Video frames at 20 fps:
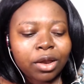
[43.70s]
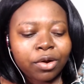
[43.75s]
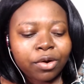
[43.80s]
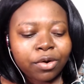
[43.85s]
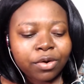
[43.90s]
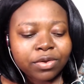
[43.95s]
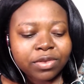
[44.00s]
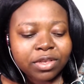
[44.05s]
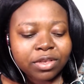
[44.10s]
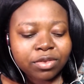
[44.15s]
and
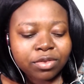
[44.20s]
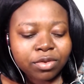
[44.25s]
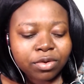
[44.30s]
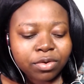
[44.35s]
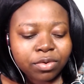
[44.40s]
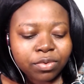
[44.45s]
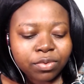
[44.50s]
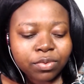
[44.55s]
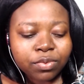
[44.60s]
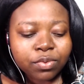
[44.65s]
her
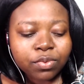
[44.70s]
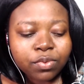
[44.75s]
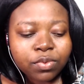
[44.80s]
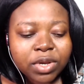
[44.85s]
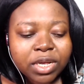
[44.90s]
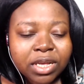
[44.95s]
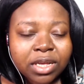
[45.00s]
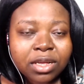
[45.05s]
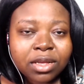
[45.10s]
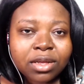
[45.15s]
sister
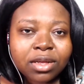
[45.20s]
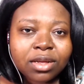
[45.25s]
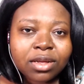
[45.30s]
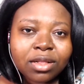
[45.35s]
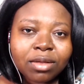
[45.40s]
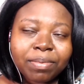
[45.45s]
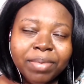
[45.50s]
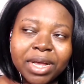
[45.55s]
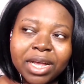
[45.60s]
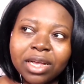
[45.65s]
Rudy
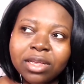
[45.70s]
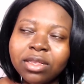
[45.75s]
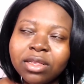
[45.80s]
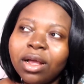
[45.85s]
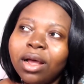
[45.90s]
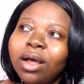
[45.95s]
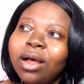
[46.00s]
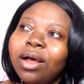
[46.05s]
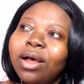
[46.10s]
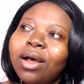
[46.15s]
in the
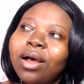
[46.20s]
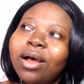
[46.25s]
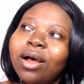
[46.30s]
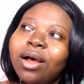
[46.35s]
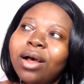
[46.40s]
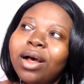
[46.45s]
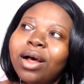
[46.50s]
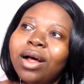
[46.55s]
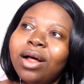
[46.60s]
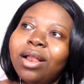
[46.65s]
past.
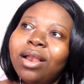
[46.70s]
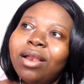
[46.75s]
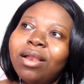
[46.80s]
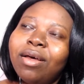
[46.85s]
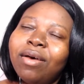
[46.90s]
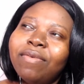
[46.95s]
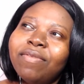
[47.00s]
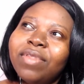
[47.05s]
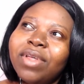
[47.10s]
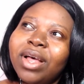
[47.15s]
I
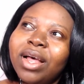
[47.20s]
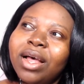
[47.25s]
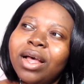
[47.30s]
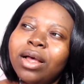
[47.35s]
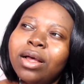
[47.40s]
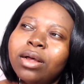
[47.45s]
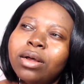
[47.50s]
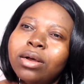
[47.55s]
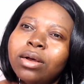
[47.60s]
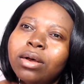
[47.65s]
love
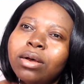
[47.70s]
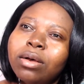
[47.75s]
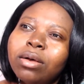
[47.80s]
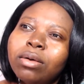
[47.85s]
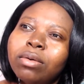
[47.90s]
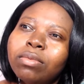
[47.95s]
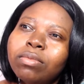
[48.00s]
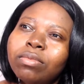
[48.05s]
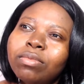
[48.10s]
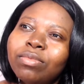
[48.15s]
that.
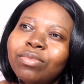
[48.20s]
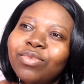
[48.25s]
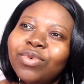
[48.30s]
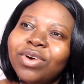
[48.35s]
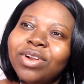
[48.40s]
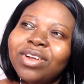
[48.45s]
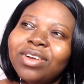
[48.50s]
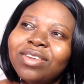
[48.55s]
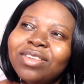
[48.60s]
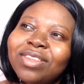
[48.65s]

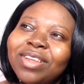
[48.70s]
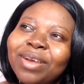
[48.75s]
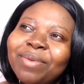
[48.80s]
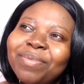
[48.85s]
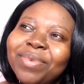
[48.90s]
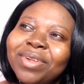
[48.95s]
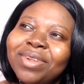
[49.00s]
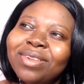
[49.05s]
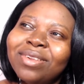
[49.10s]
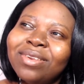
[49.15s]
What else
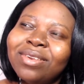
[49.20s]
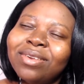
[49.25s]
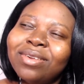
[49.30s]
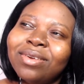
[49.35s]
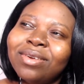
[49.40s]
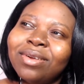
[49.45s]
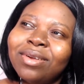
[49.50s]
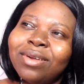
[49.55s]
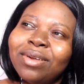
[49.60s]
happened?